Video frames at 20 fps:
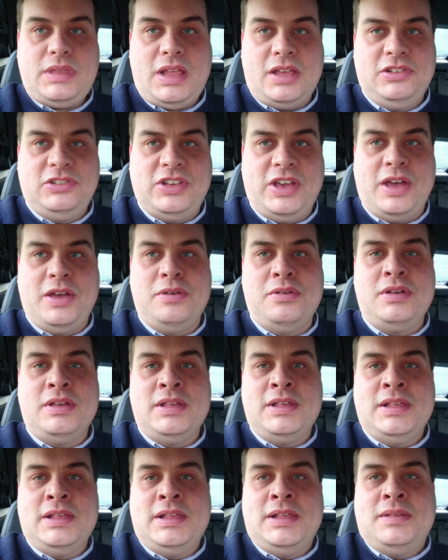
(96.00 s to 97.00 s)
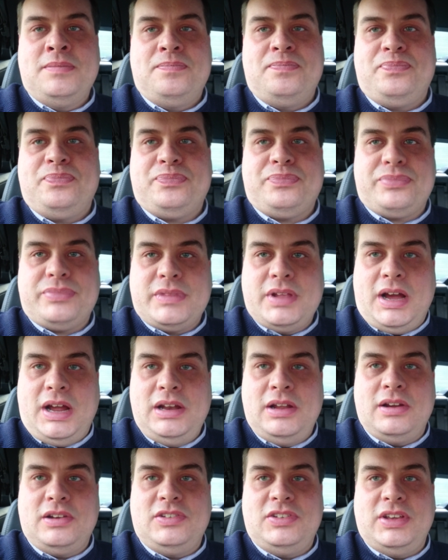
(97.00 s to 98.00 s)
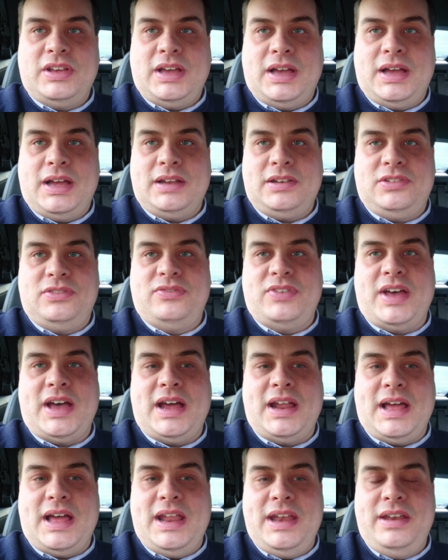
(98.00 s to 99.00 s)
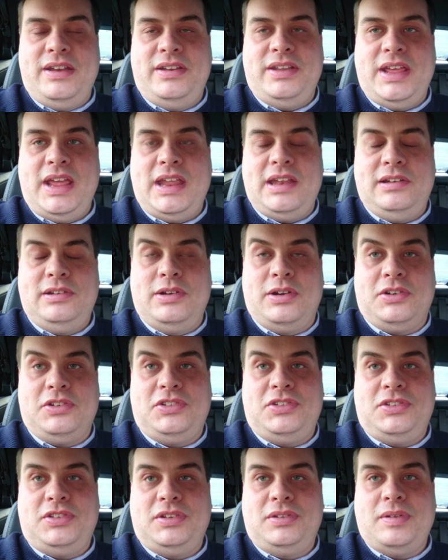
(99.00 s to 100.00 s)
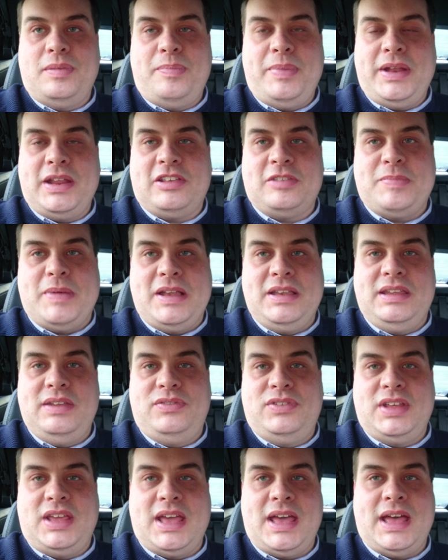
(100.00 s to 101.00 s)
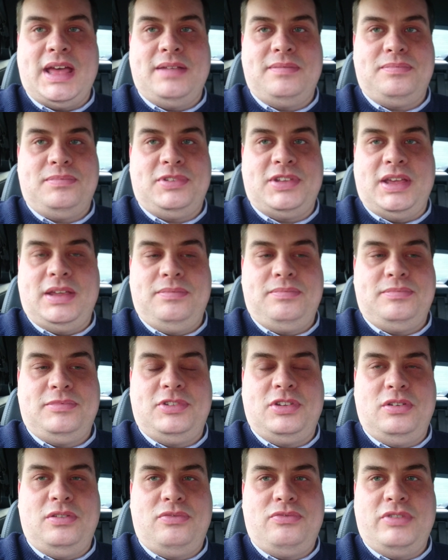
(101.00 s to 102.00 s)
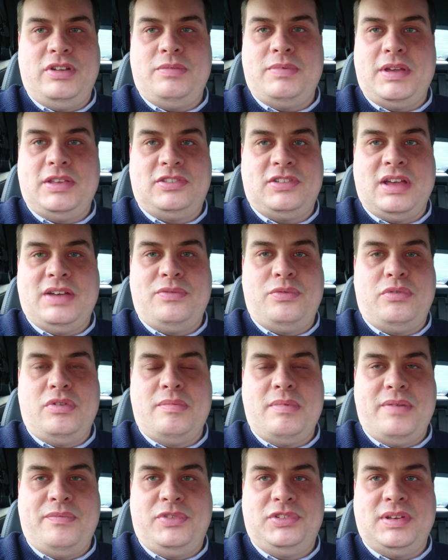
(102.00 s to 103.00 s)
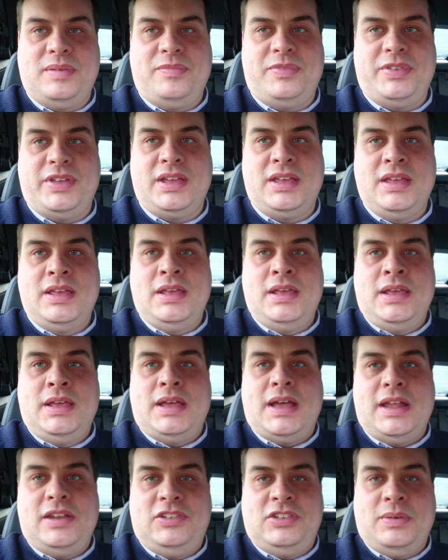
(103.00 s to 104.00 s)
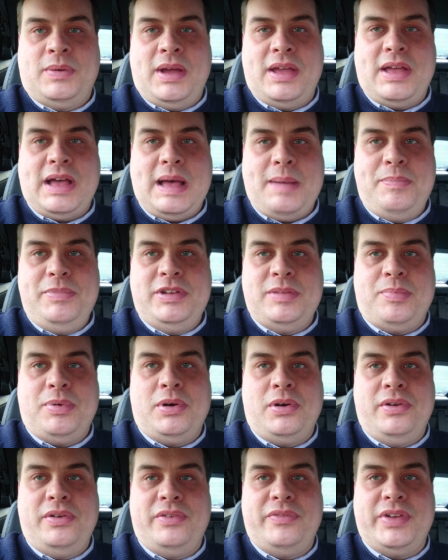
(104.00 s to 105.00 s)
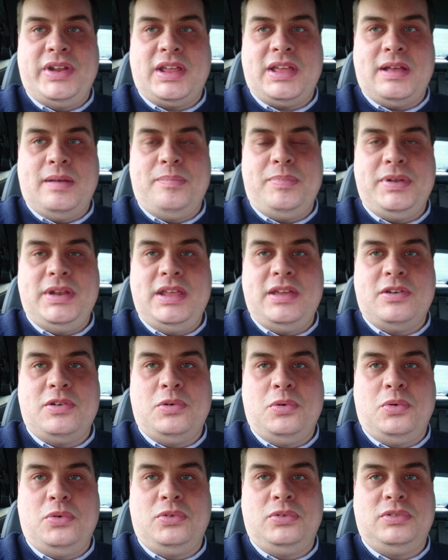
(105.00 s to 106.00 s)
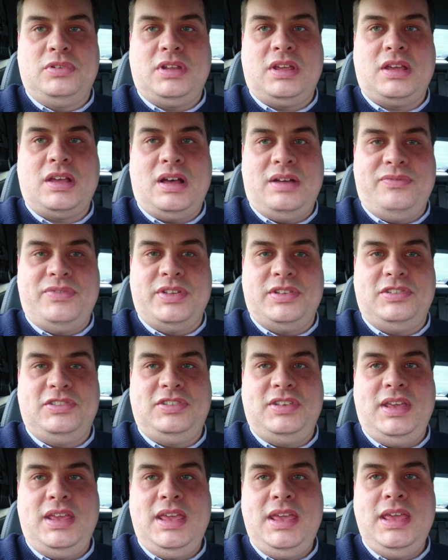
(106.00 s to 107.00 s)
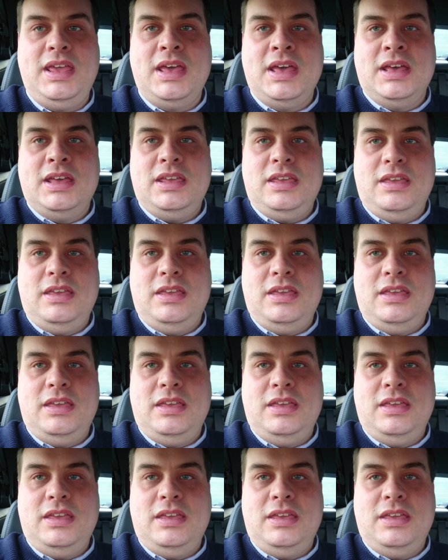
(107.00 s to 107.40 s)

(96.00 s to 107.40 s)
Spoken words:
So I looked at that and it looked a bit expensive to get, say, 2-3 weeks cover or a month or something. And so I happened upon a company called Cover, Cuvva.